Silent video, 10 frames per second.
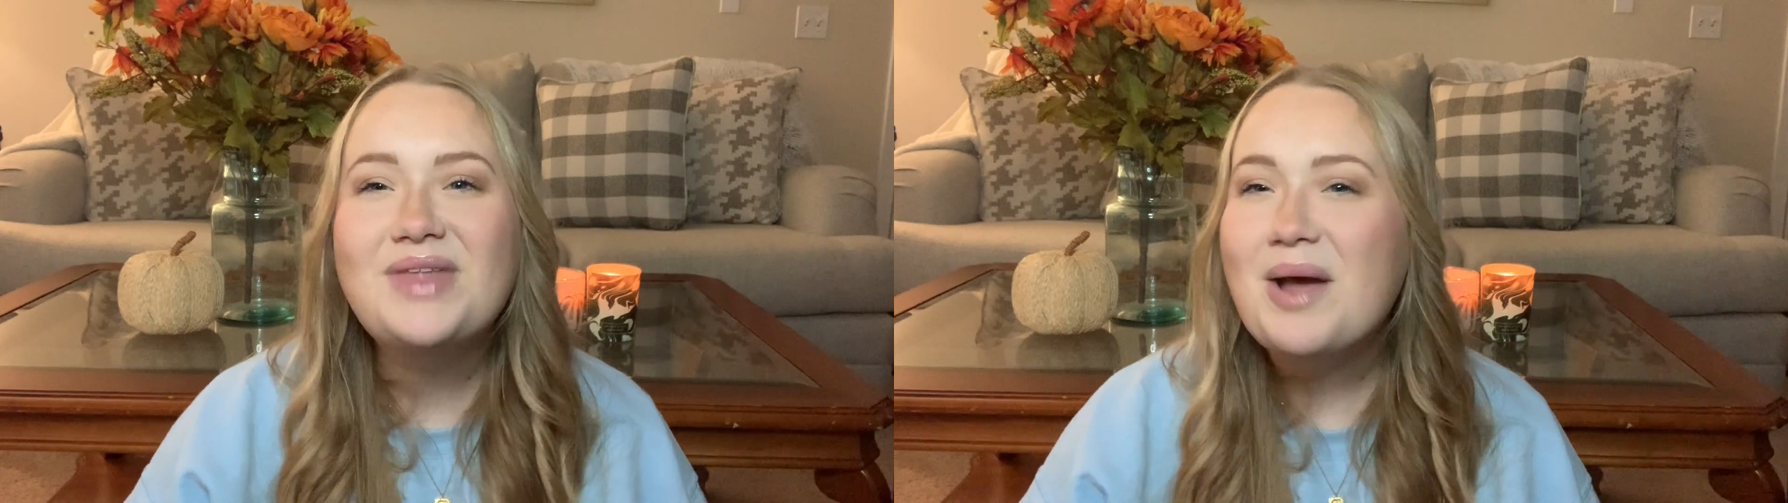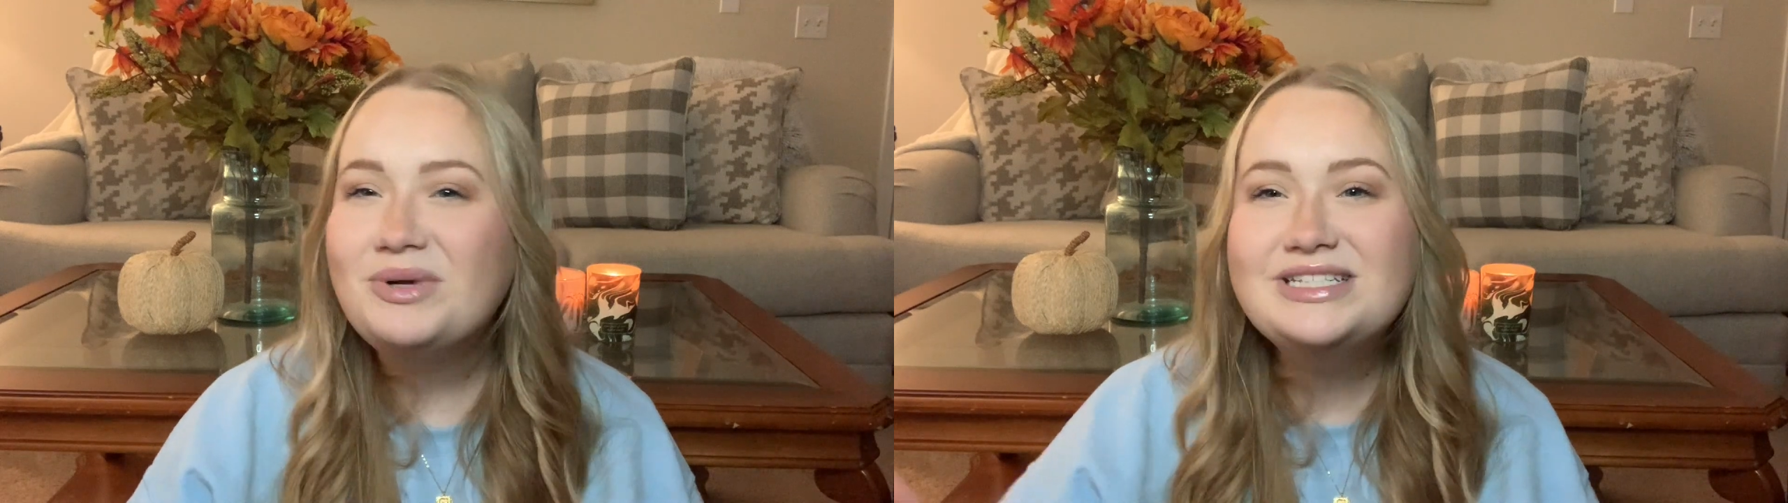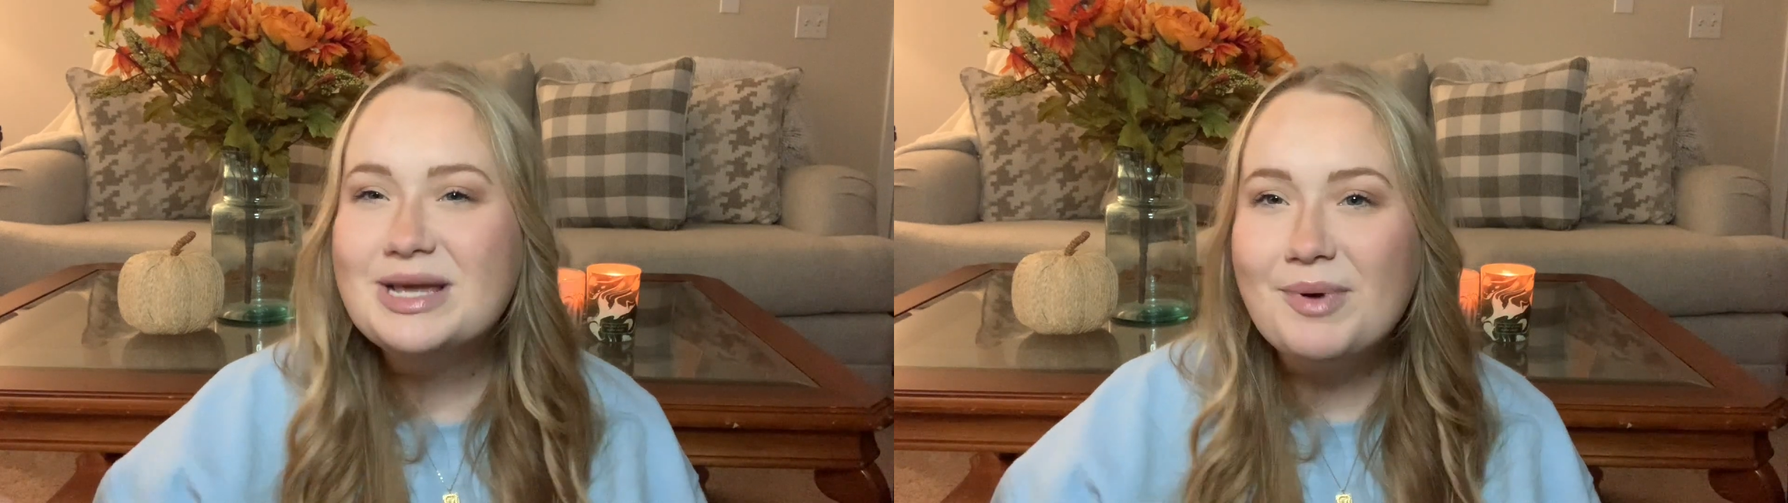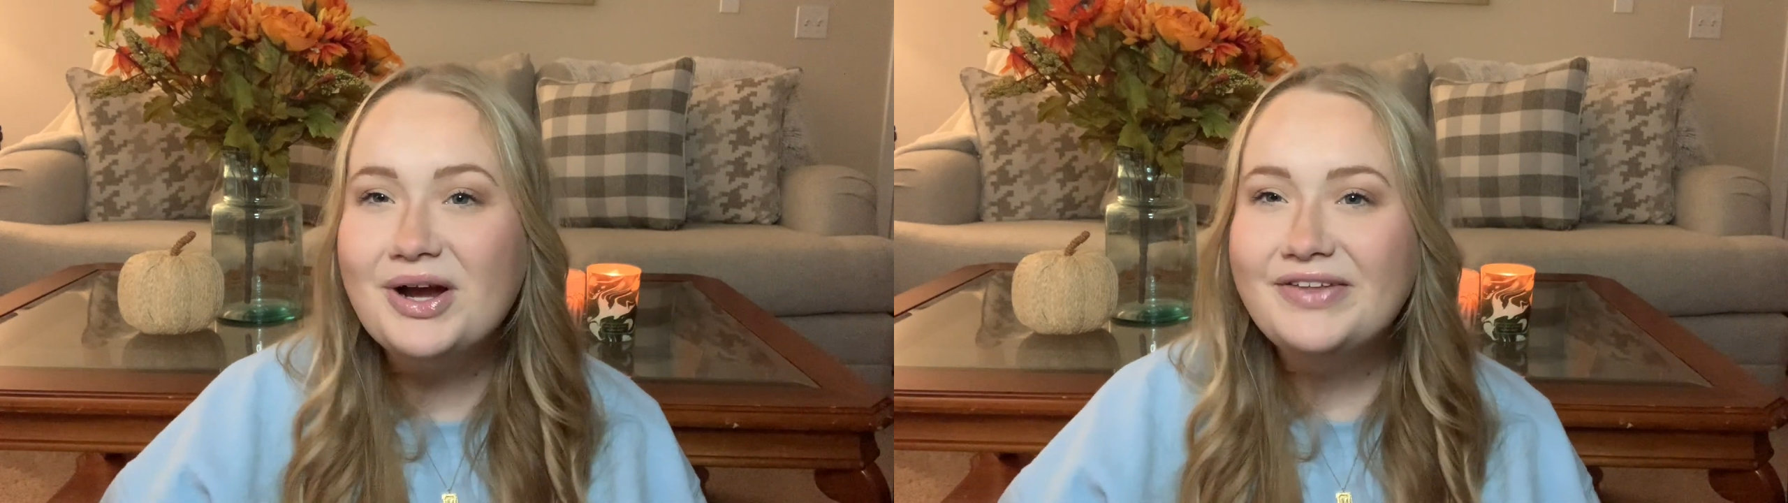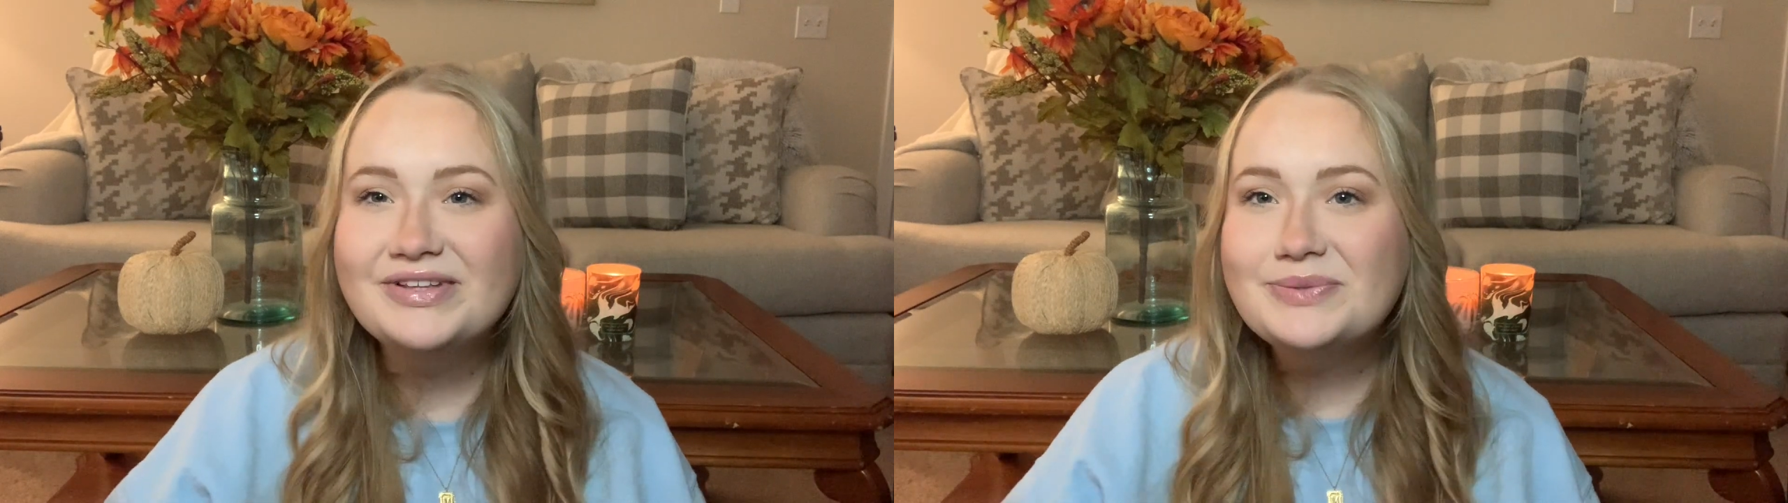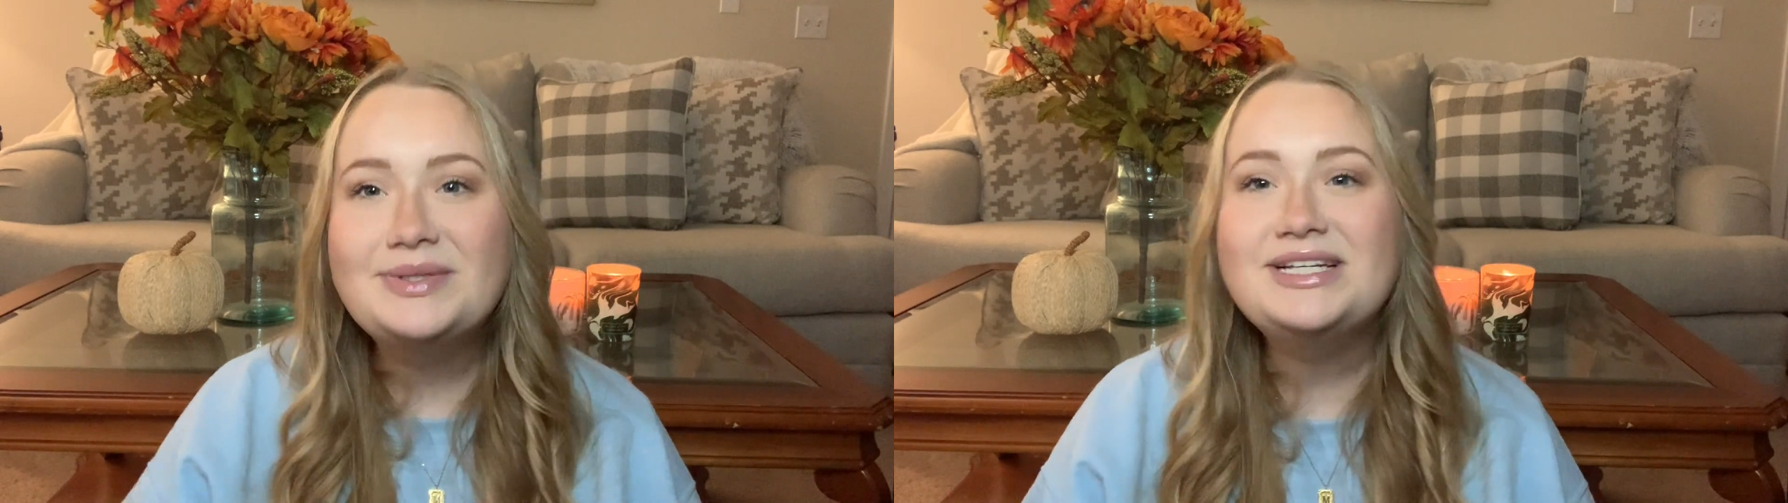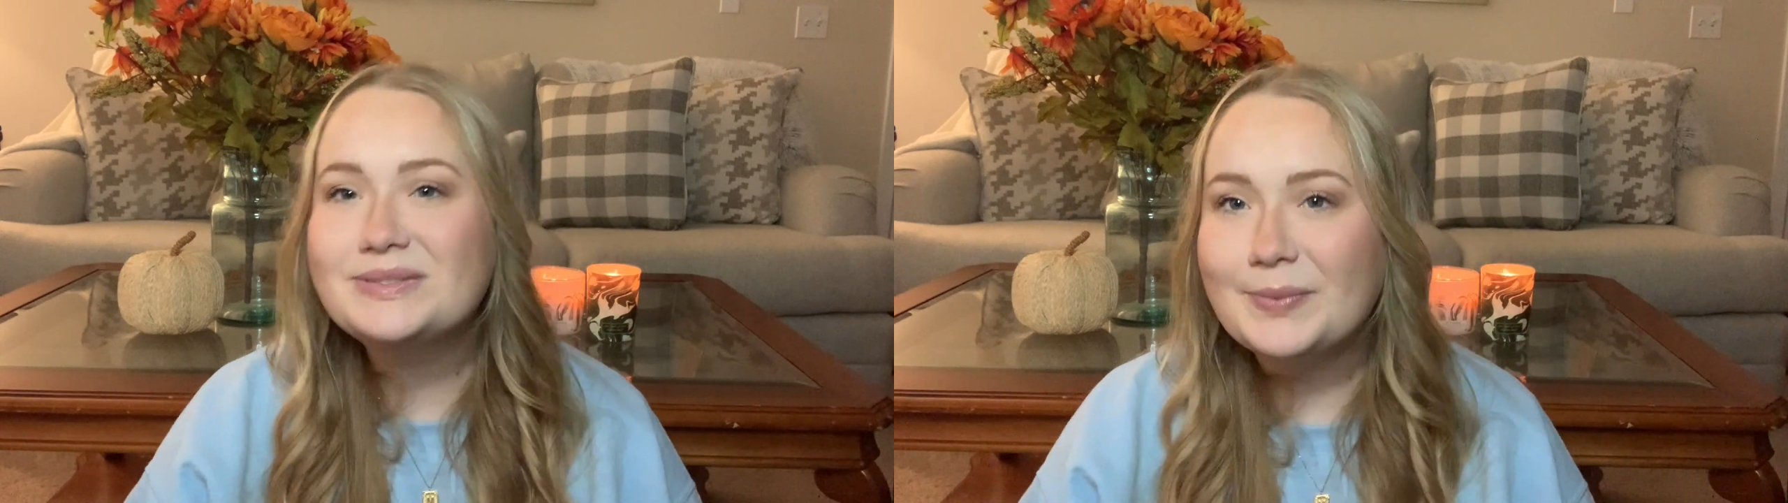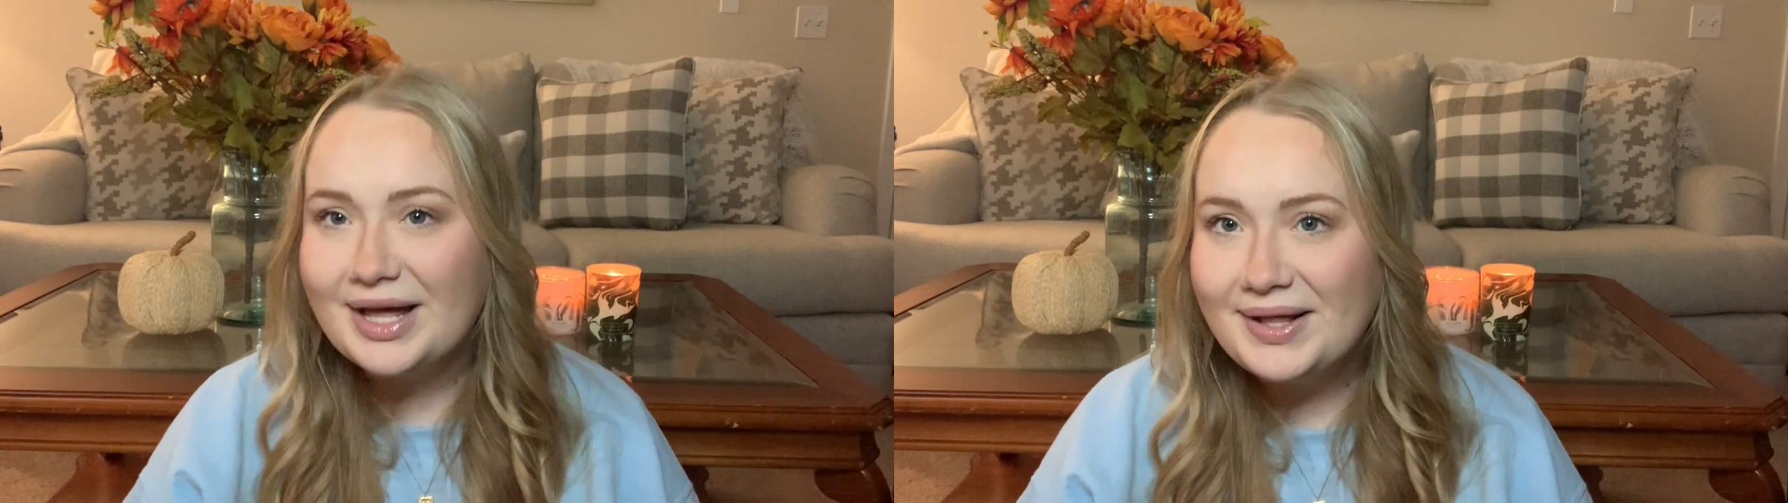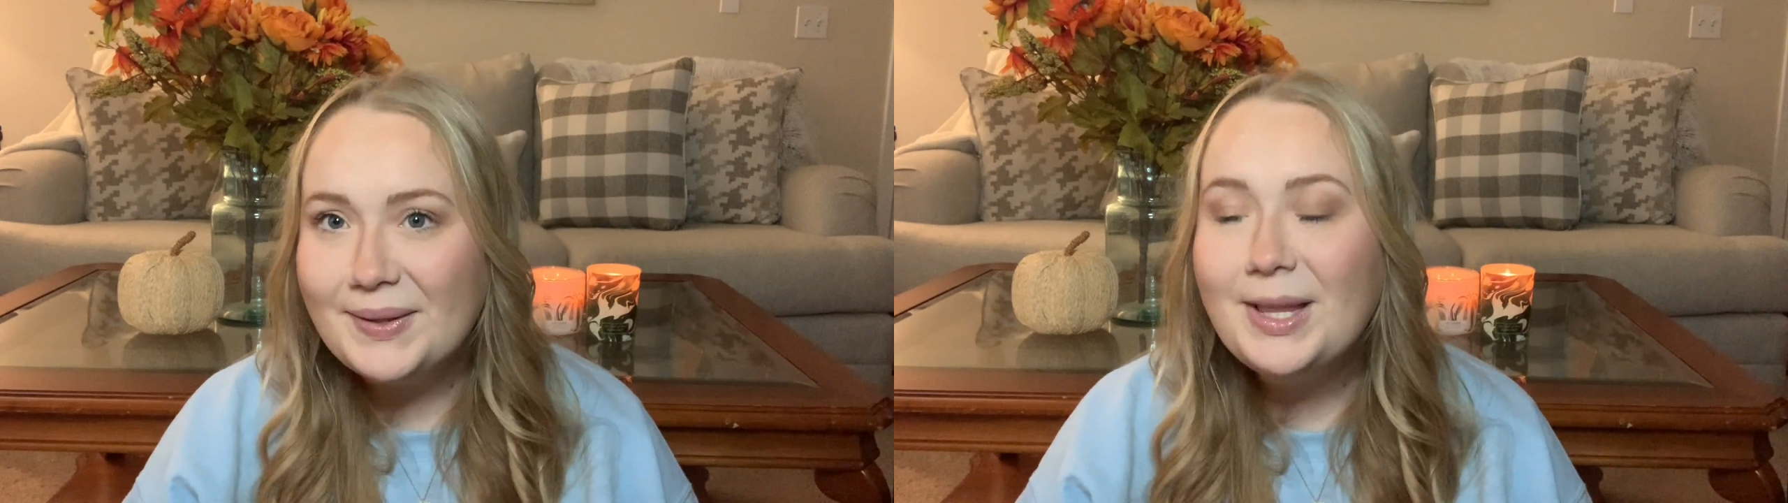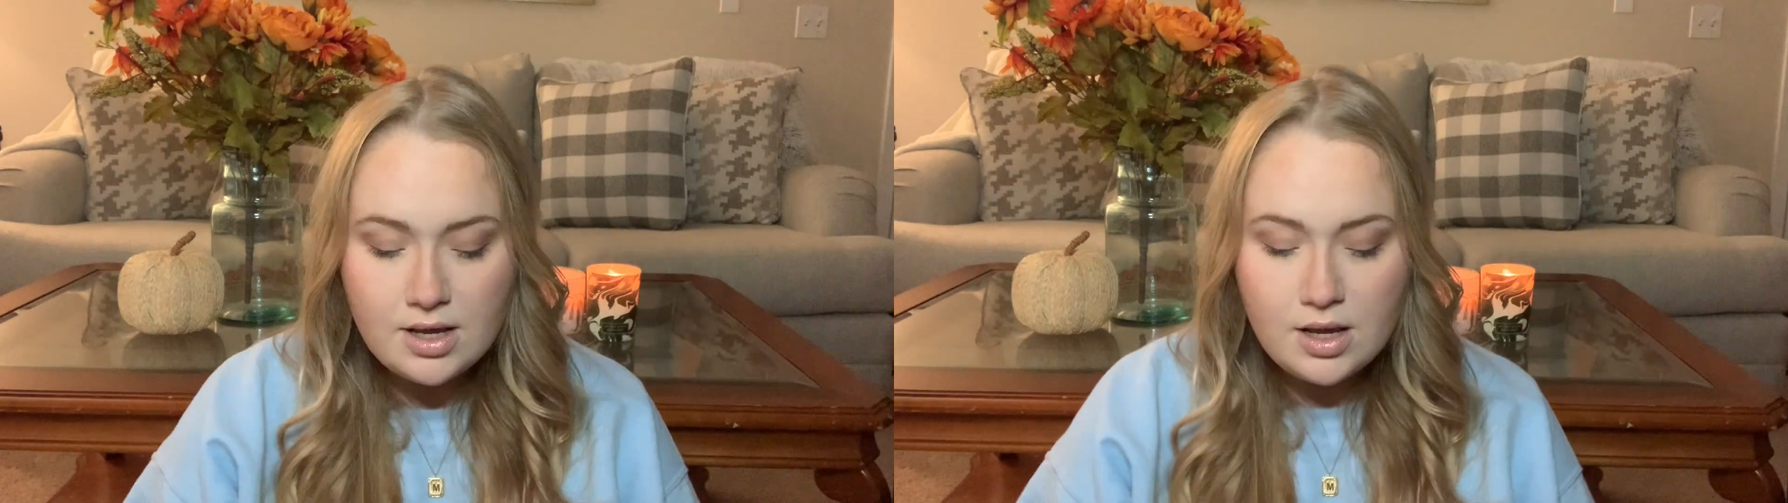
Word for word: I want to take part in this one as well.